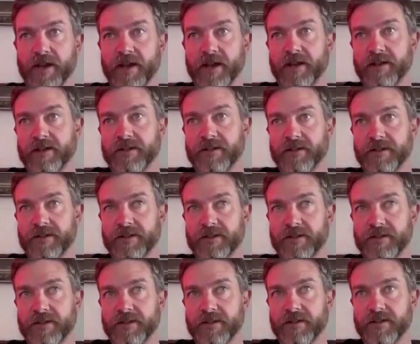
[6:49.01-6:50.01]
I
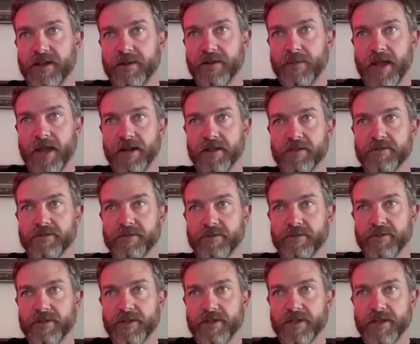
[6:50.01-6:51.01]
made it
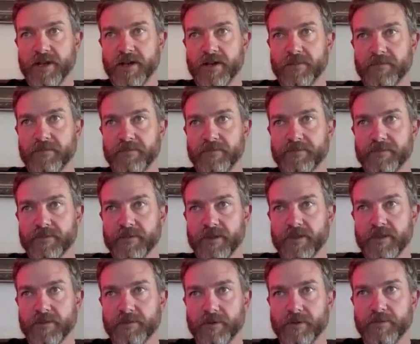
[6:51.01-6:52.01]
through the
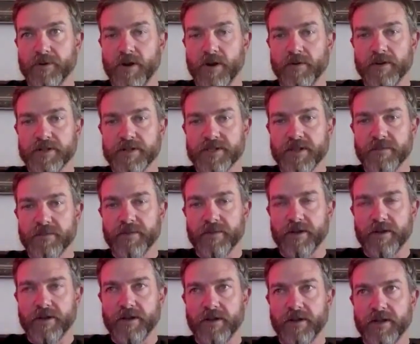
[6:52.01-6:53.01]
proponents of the
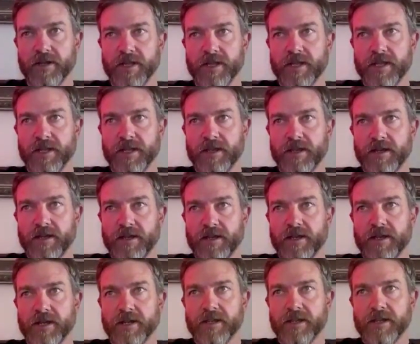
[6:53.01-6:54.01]
bill.
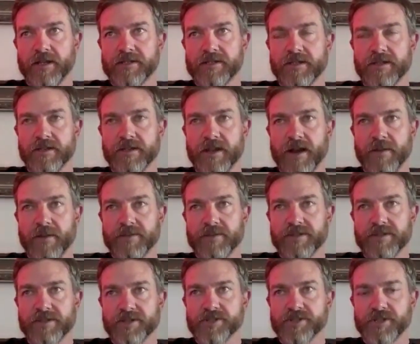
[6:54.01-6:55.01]
I didn't get to the
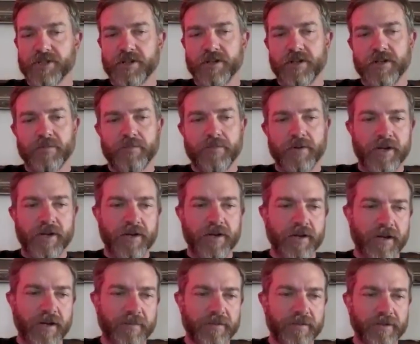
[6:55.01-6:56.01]
opposition,
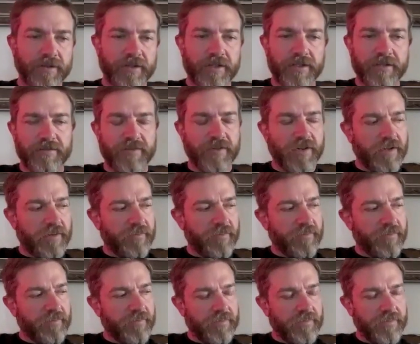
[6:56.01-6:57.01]
but I believe
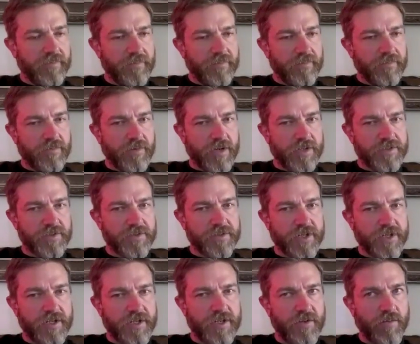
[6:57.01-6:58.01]
Russell
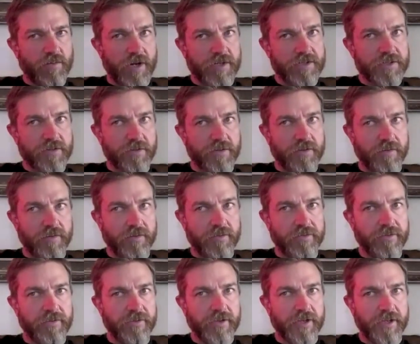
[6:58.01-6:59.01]
said he watched the whole
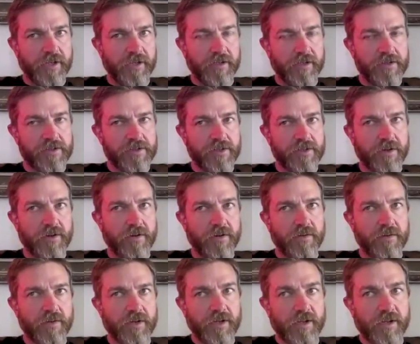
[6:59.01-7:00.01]
thing,
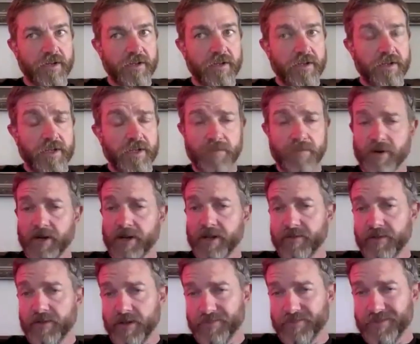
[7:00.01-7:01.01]
so he could probably
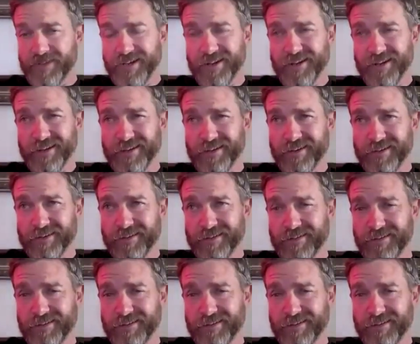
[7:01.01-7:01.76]
give an update on.